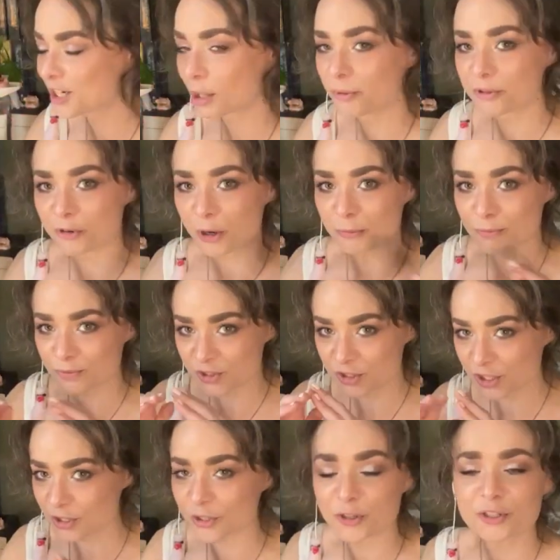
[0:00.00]
coming from
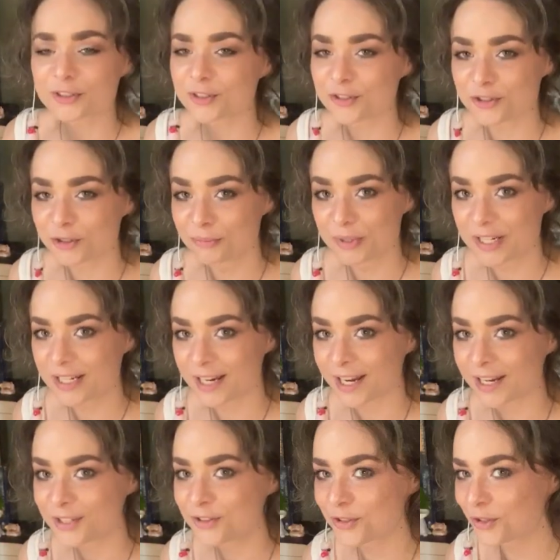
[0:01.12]
zero social
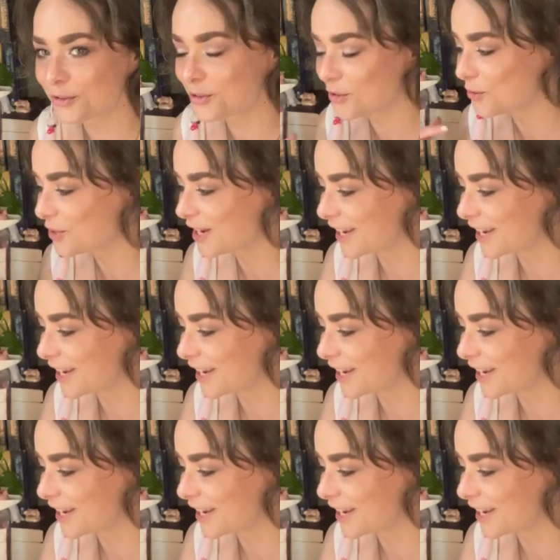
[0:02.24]
media to